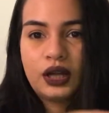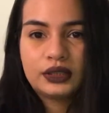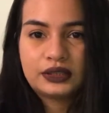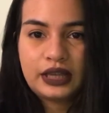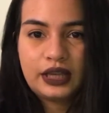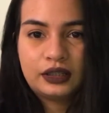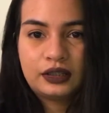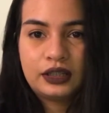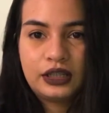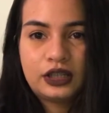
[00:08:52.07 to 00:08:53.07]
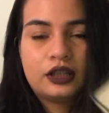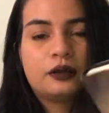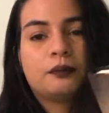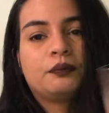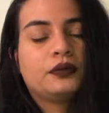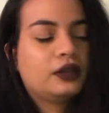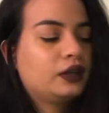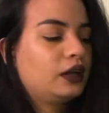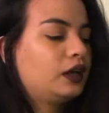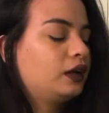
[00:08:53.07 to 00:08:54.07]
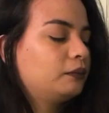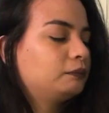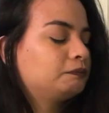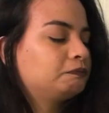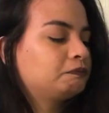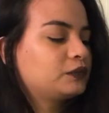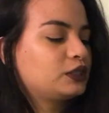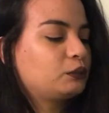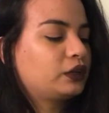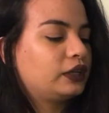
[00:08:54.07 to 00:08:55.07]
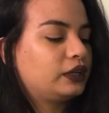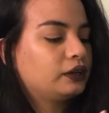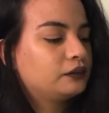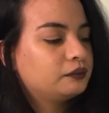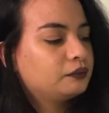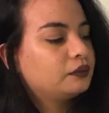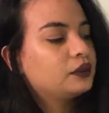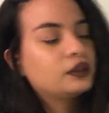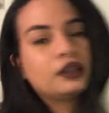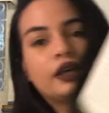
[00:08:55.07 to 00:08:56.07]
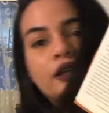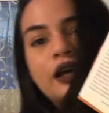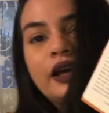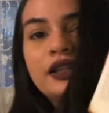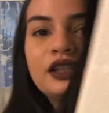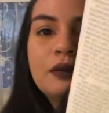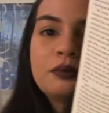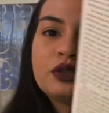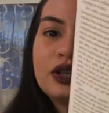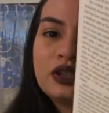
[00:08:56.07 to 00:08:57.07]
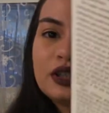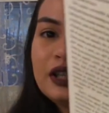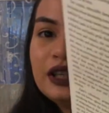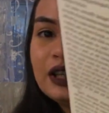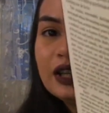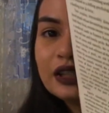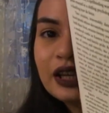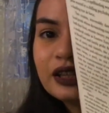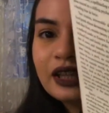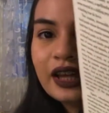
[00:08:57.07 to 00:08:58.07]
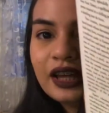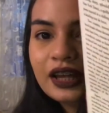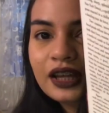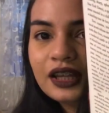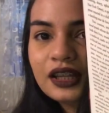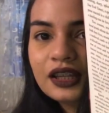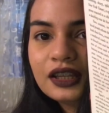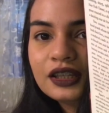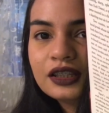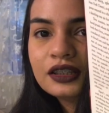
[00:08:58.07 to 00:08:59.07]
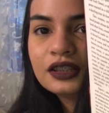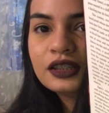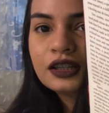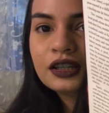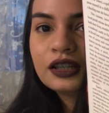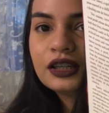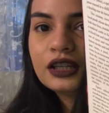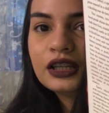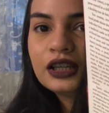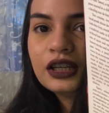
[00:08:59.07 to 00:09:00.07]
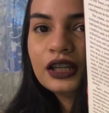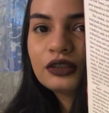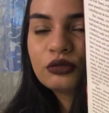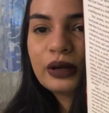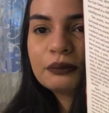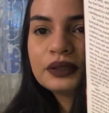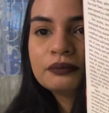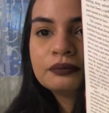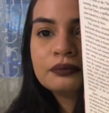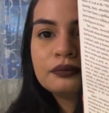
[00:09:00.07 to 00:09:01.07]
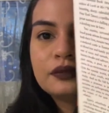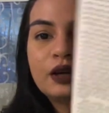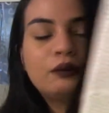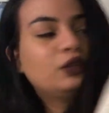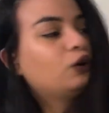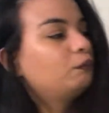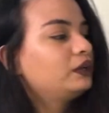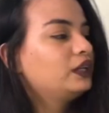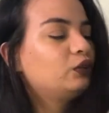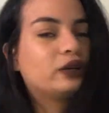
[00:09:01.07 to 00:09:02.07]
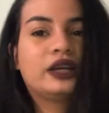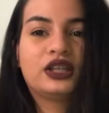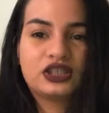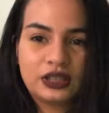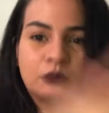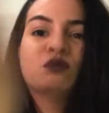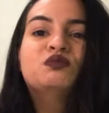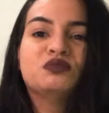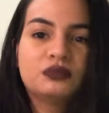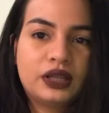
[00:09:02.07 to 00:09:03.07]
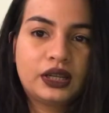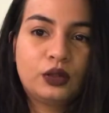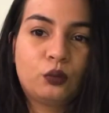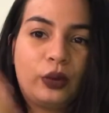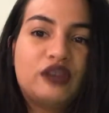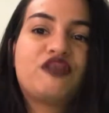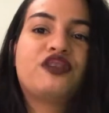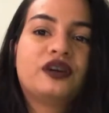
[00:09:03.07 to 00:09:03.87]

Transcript: stain here, somewhere here. Like, I ended up trying to clean it and then it ripped. And when you open it, you can get just a little whiff